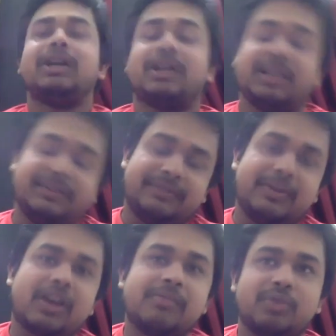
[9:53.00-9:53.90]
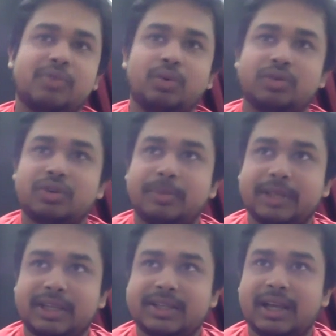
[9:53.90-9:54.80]
if I come to
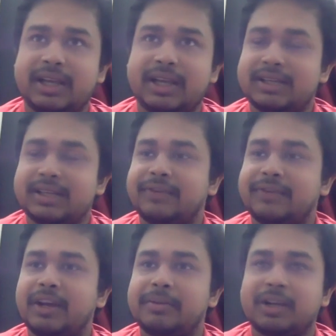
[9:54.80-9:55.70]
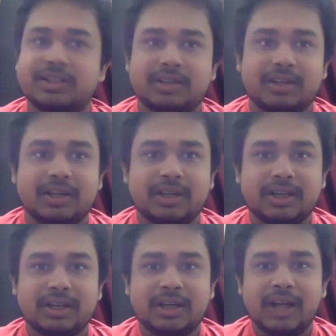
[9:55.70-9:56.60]
Subhajit Saha, he is very much
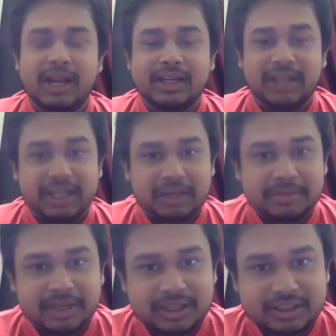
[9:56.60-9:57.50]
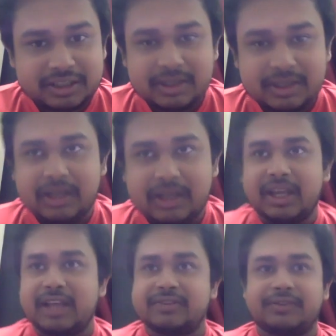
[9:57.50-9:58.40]
determination. He
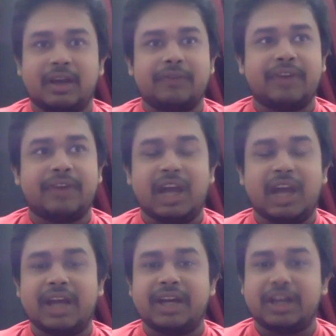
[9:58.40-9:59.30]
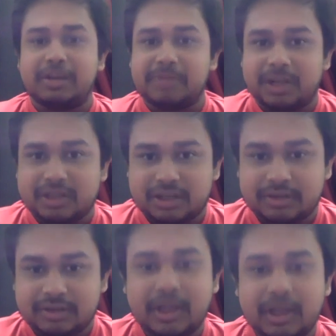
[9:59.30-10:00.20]
has very high
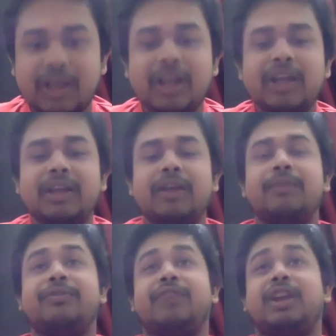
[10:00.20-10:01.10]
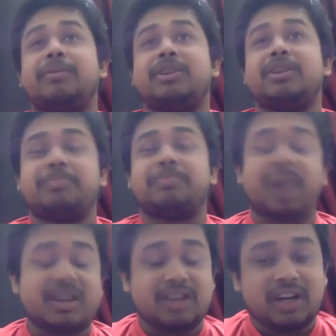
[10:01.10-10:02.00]
determination, very much
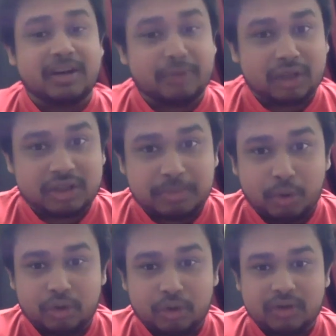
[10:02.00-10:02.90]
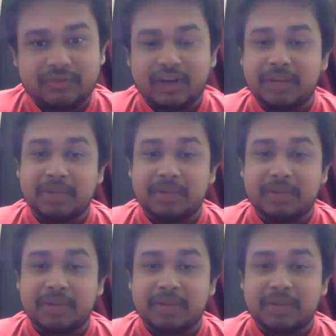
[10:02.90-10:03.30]
passionate about the sport, very much